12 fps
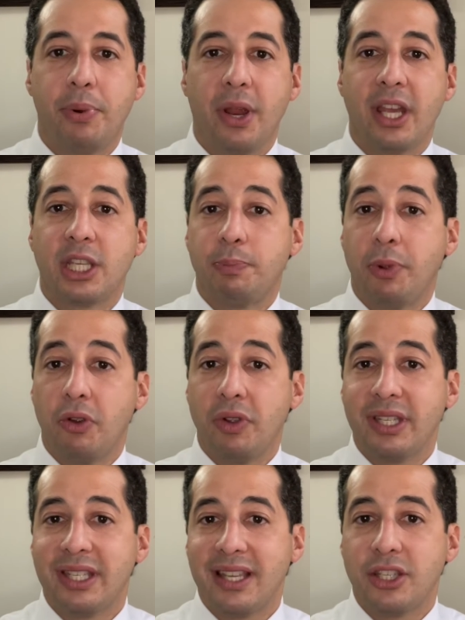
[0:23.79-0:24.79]

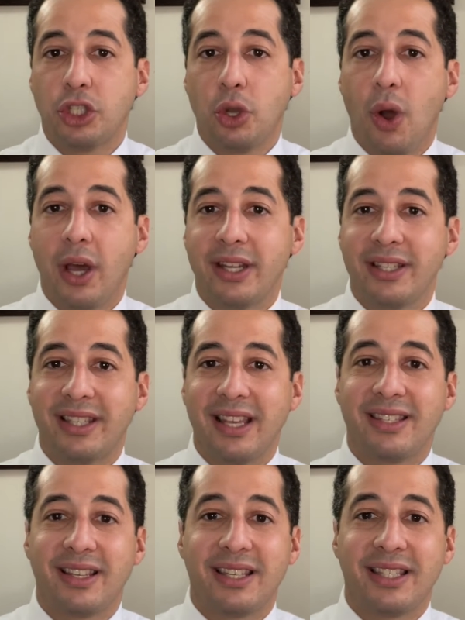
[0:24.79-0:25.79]
Experience has taught us that
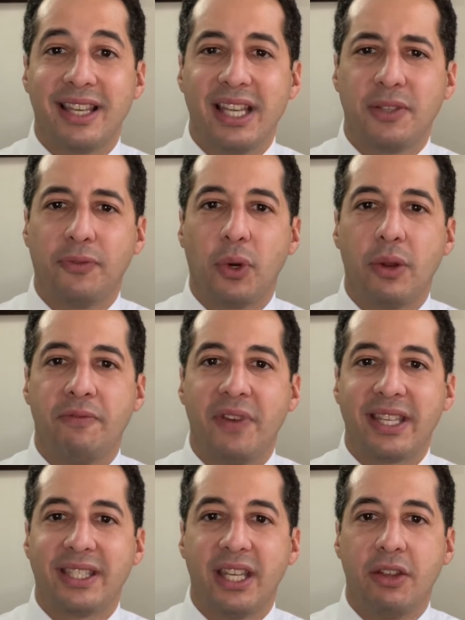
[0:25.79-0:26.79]
successful
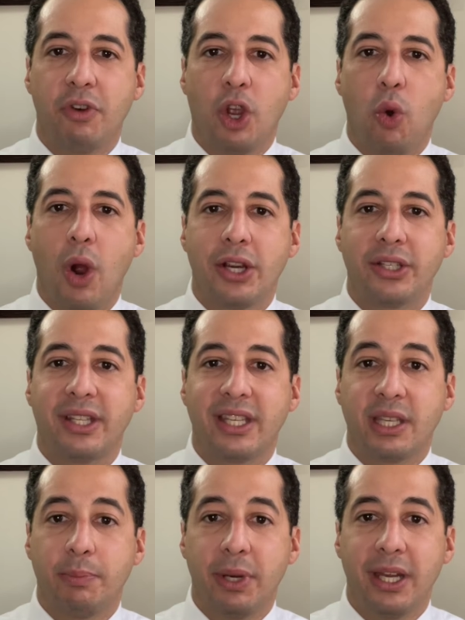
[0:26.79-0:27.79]
investing requires
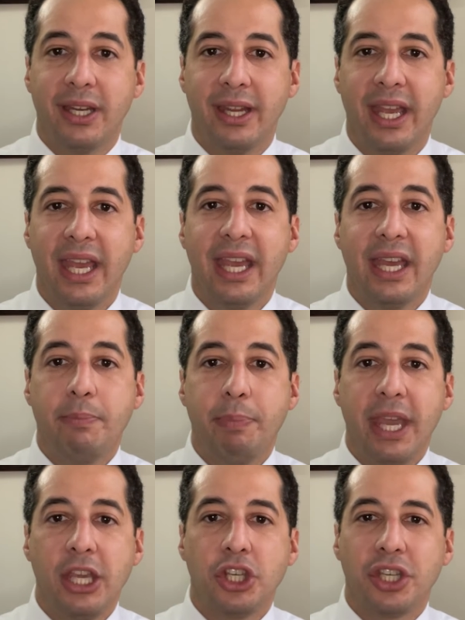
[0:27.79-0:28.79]
discipline and
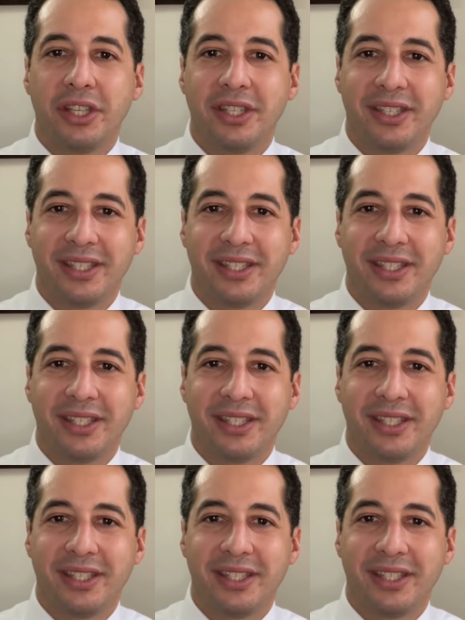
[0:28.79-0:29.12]
patience.